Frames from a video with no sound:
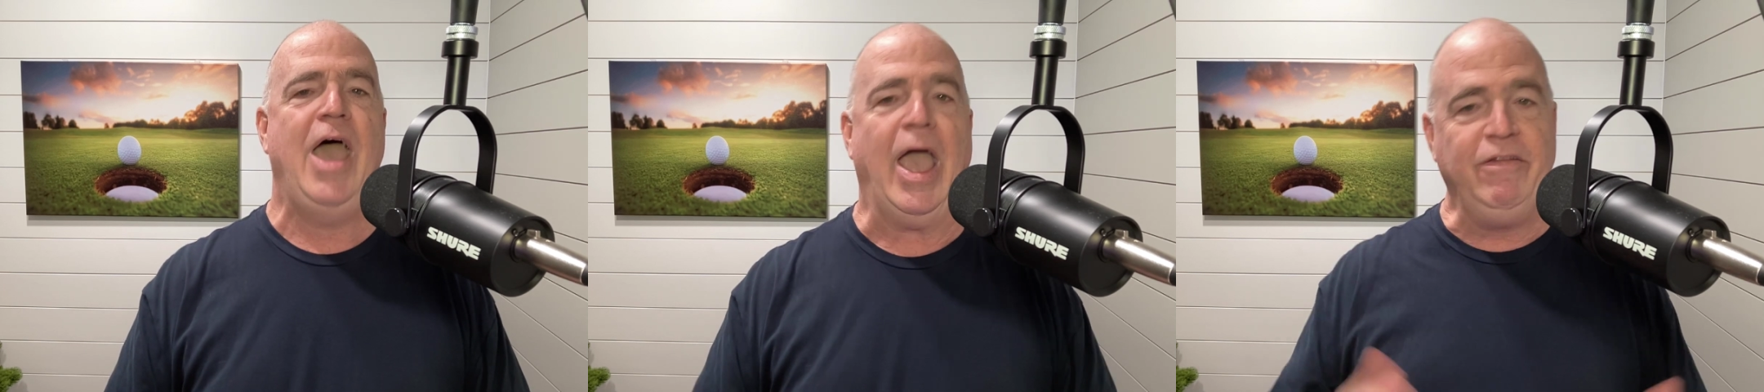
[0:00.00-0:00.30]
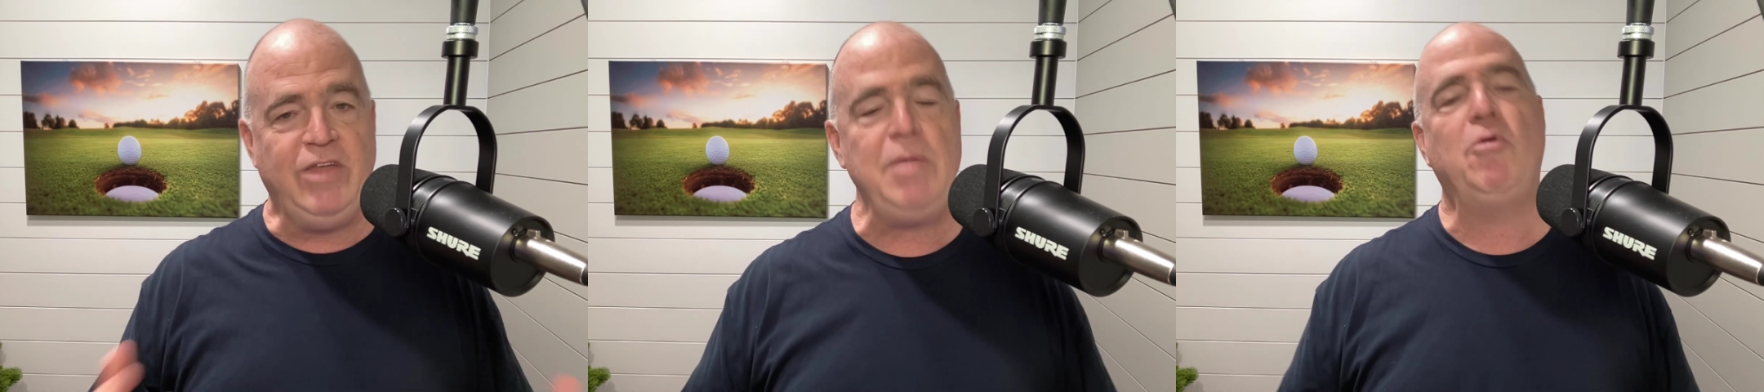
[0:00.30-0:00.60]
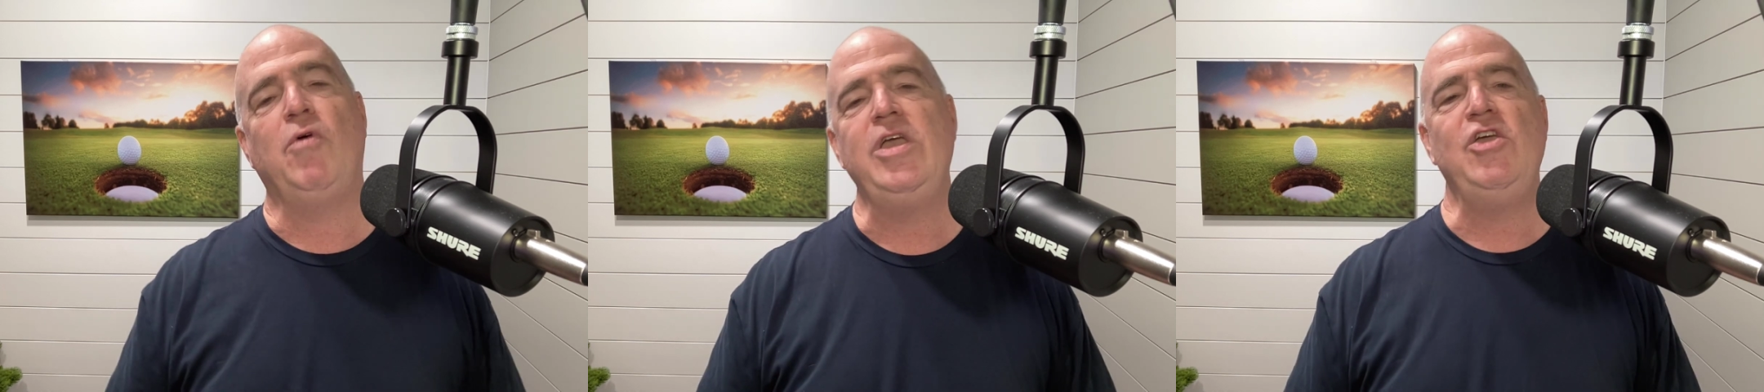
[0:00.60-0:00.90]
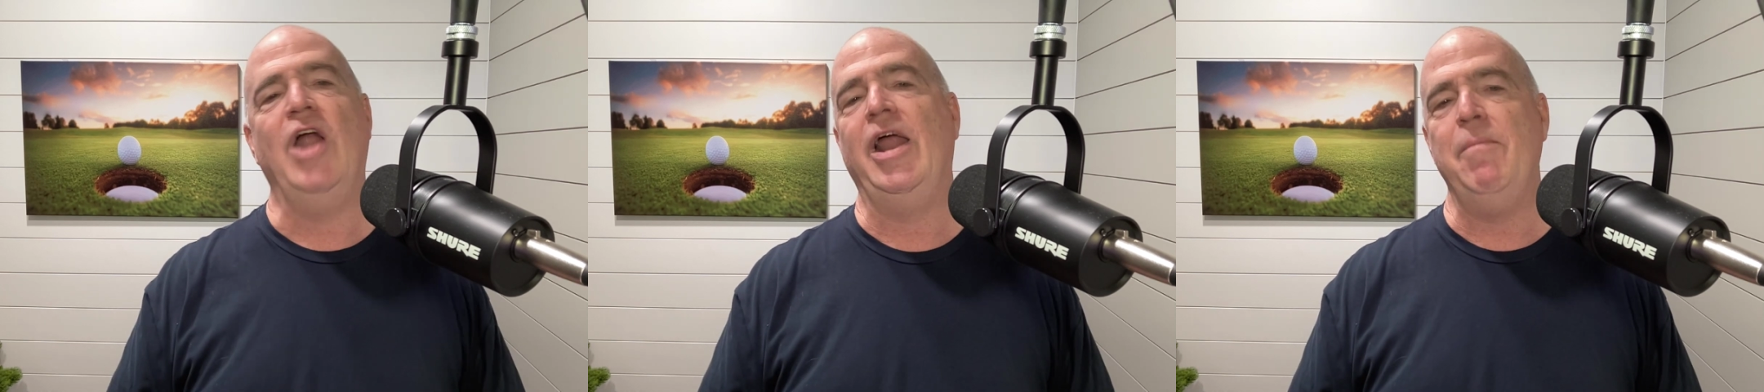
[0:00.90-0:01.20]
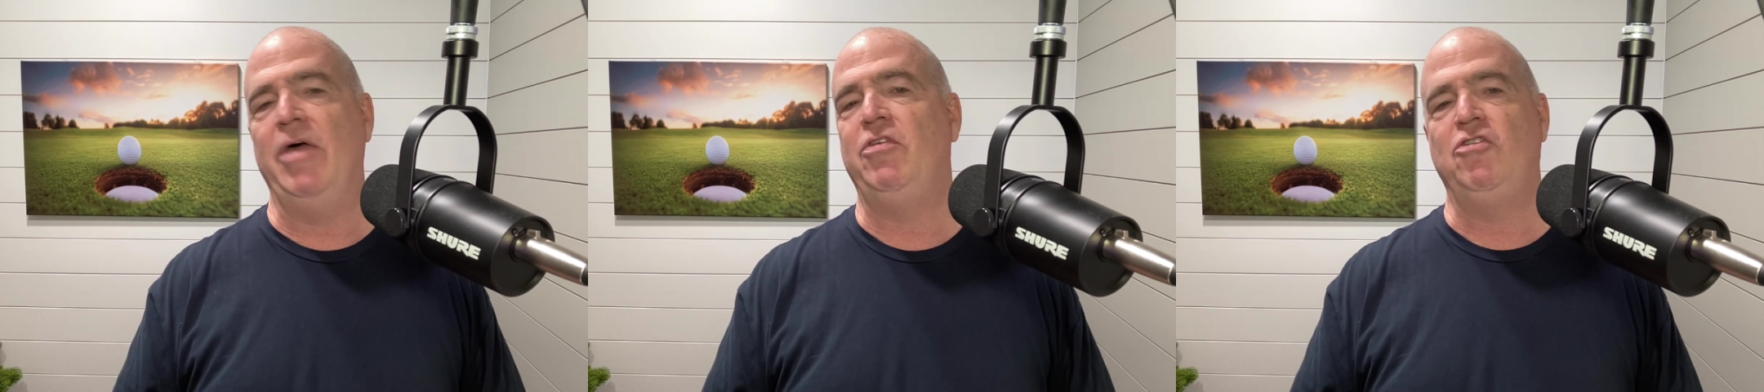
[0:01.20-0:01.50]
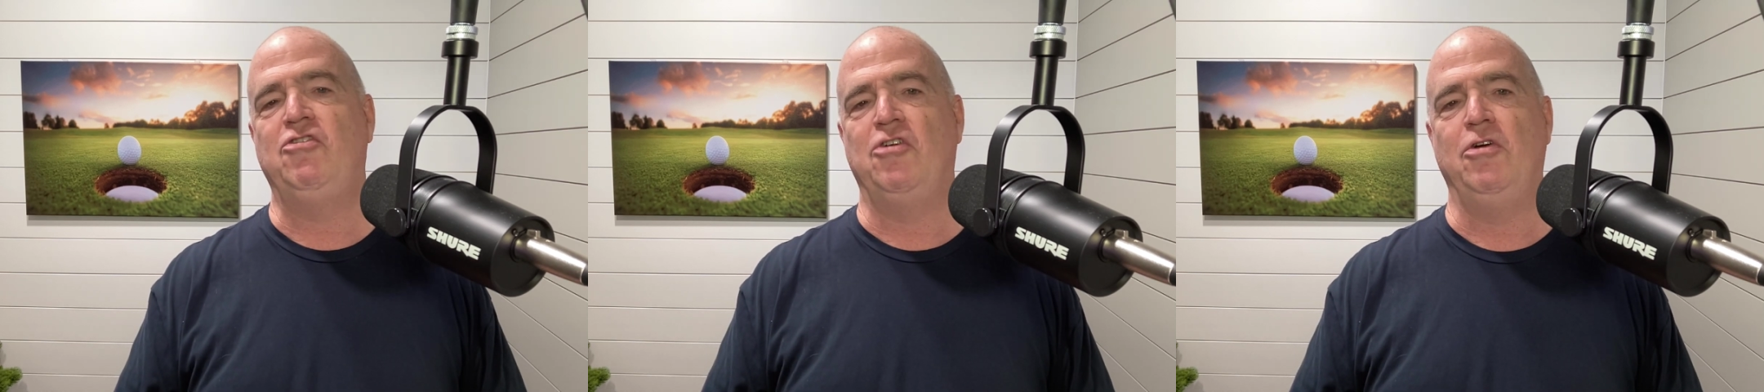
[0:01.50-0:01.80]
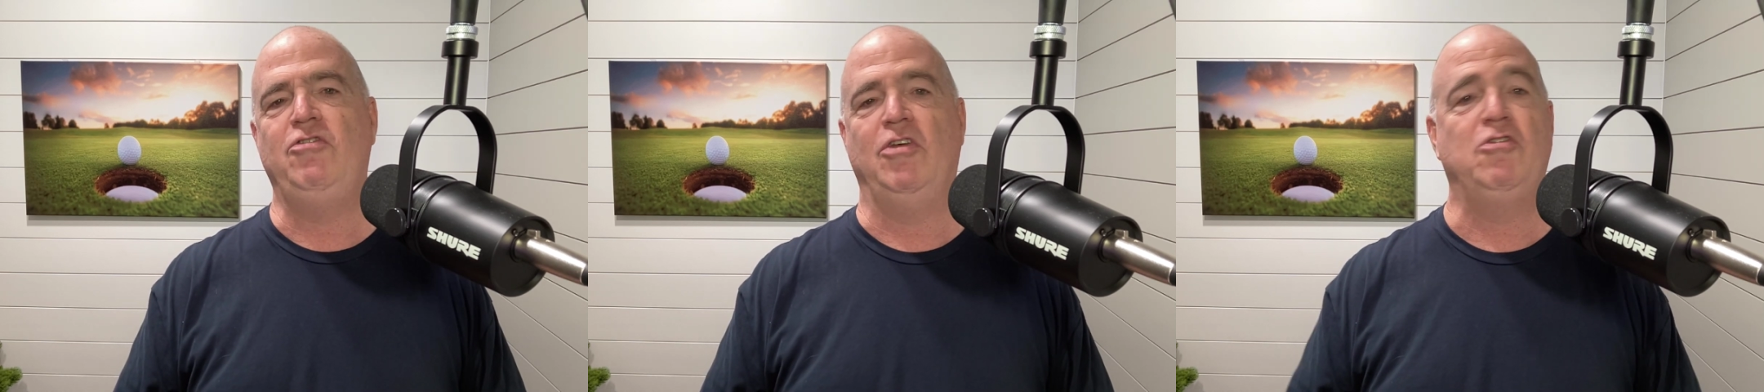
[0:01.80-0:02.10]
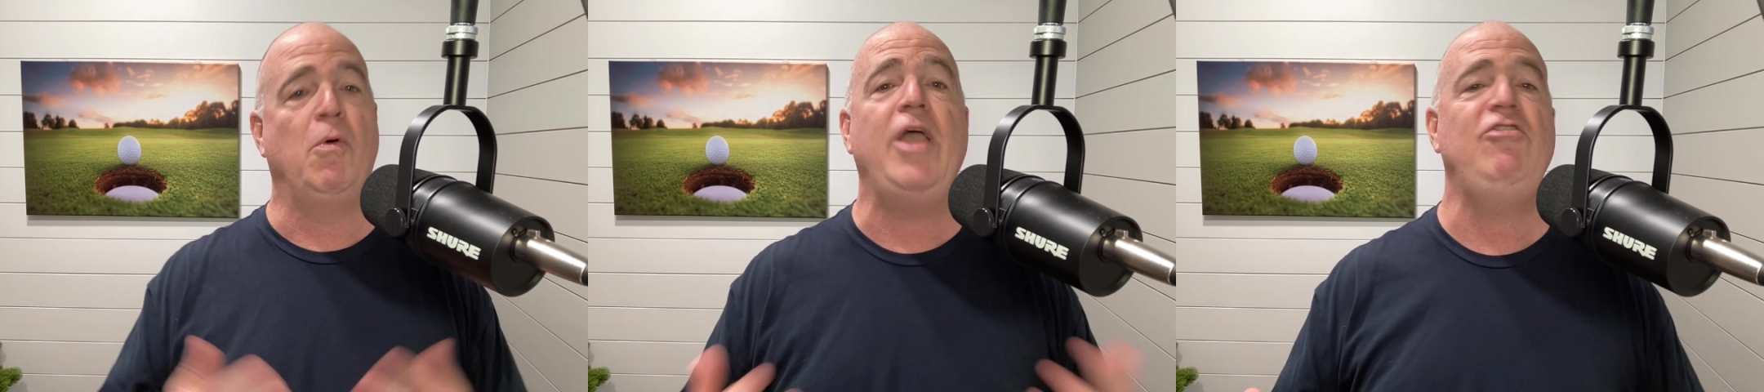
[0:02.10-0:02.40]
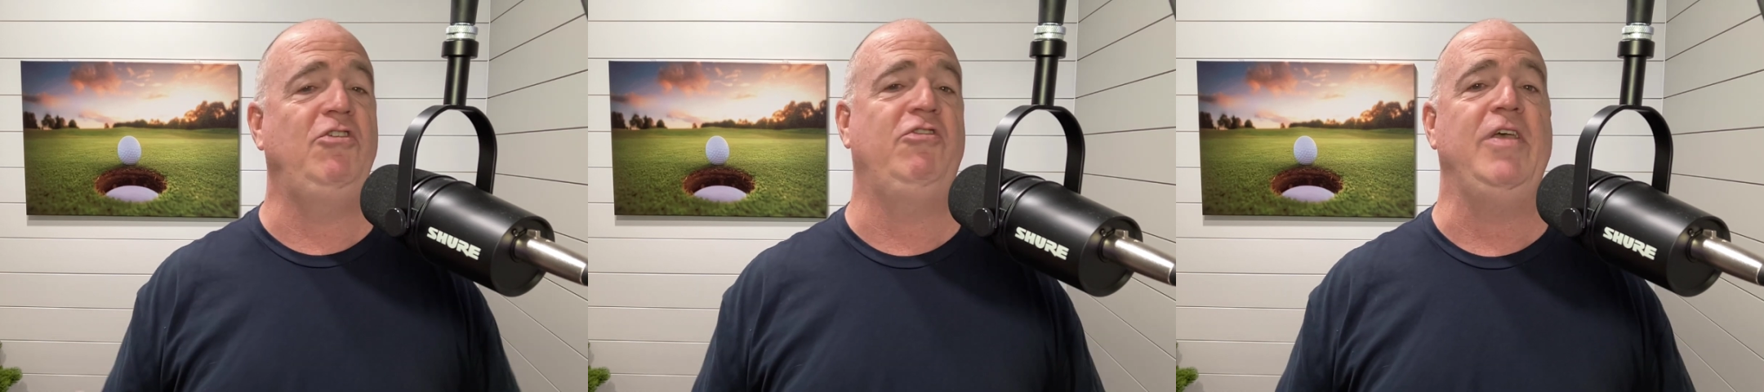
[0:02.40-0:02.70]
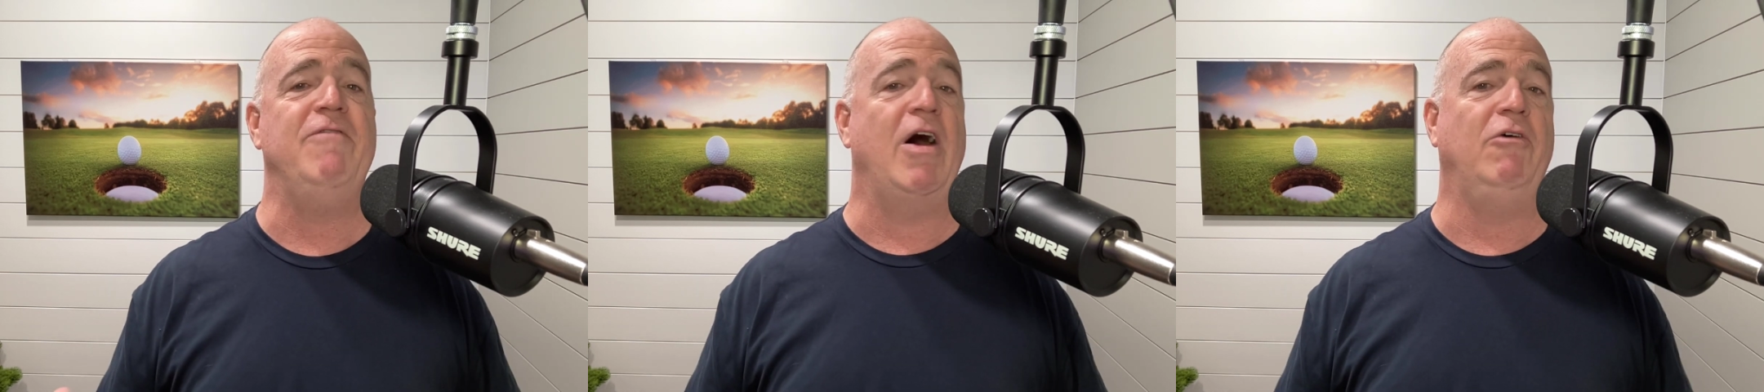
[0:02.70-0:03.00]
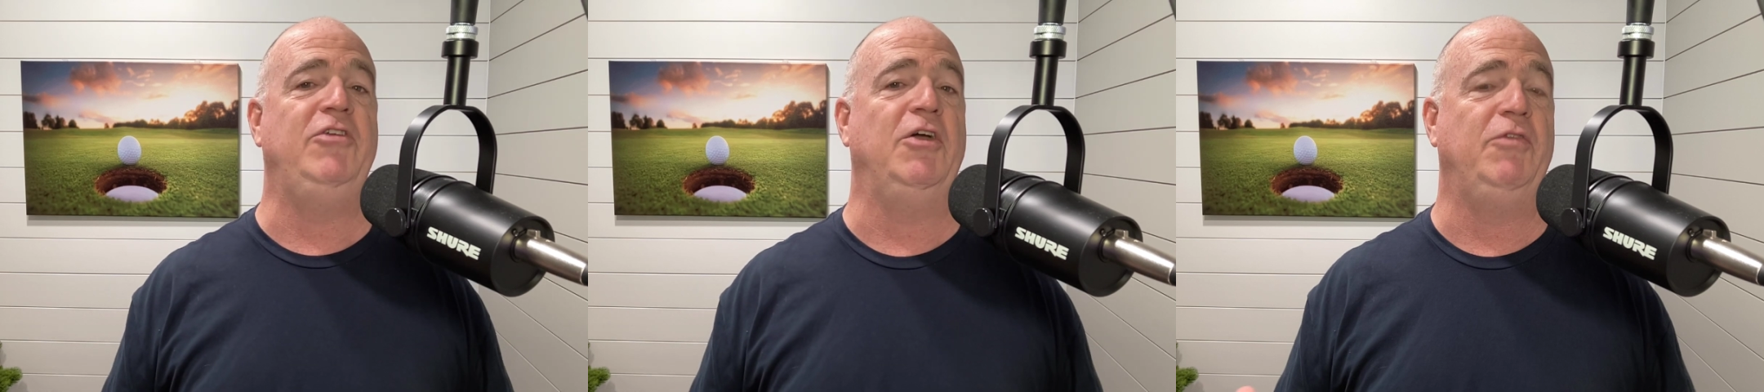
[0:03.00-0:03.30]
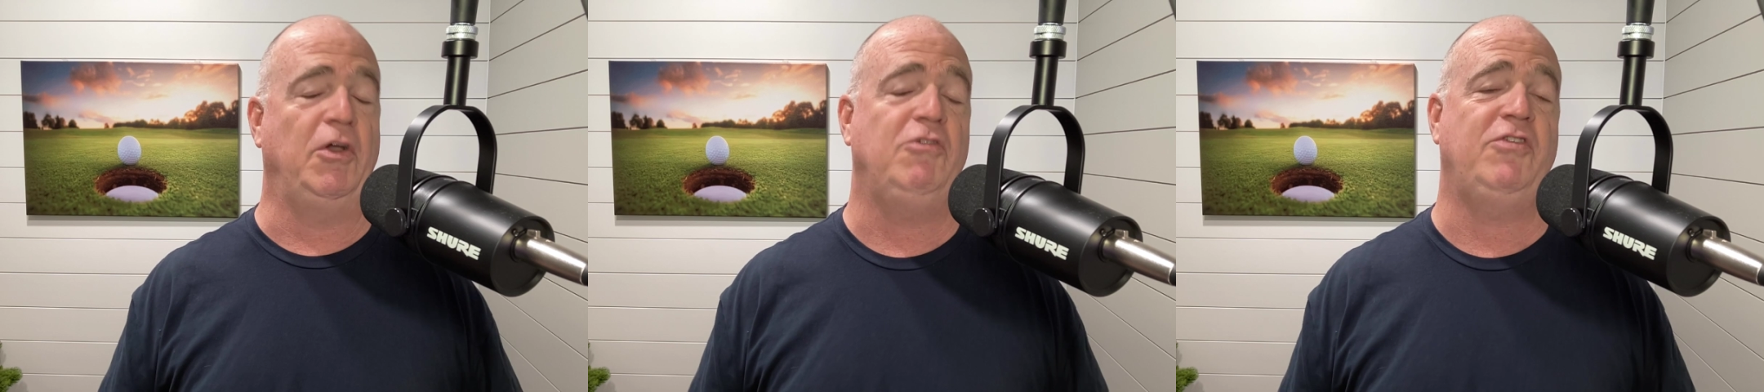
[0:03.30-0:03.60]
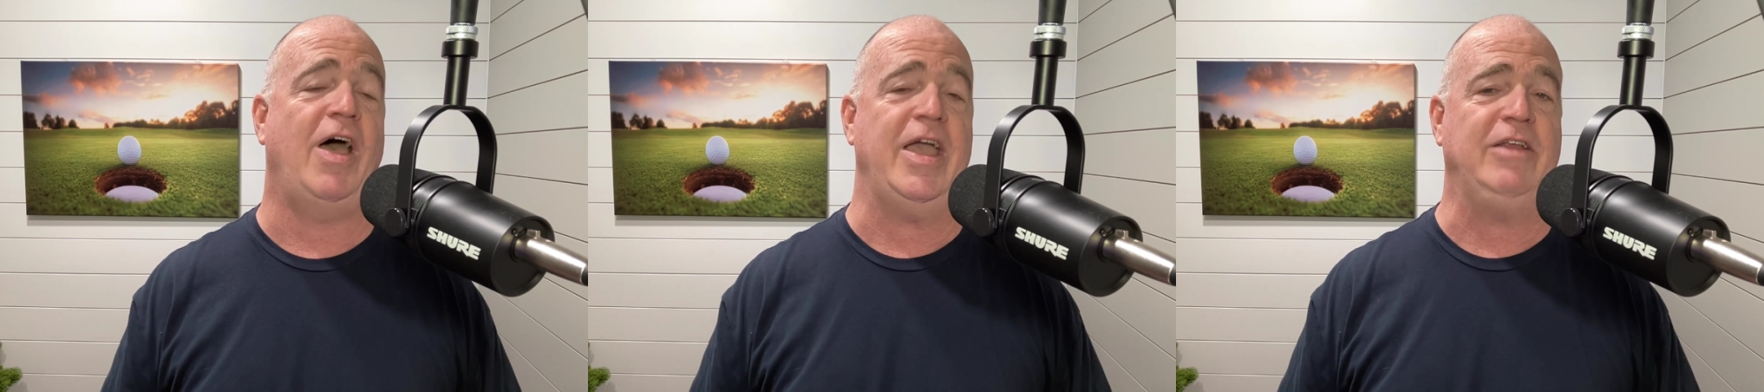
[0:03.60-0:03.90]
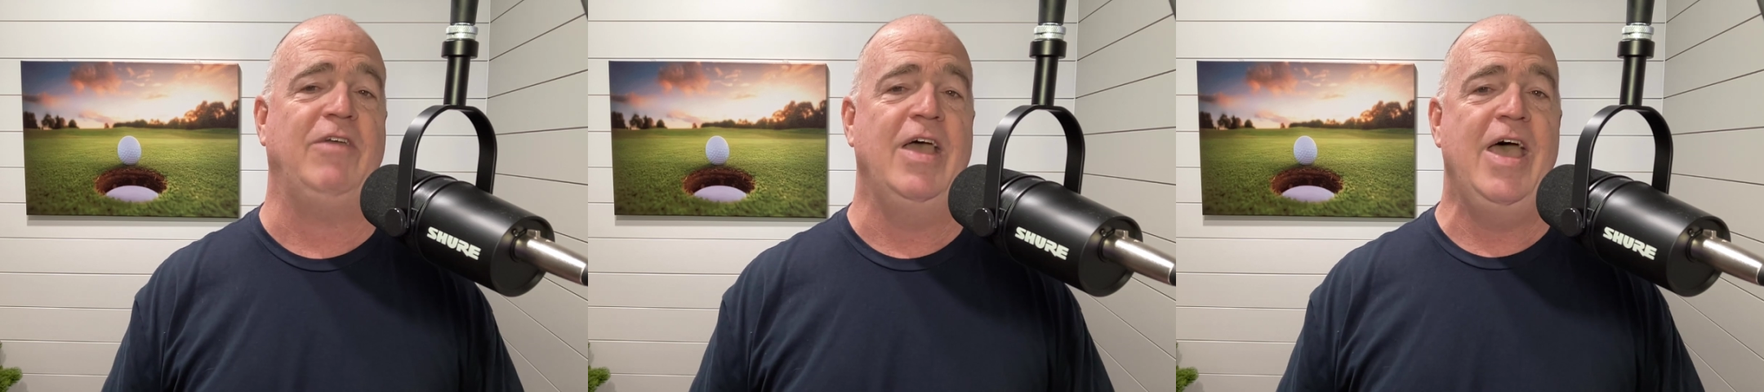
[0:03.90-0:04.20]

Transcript: And Deep Creek United Methodist Church has graciously volunteered their site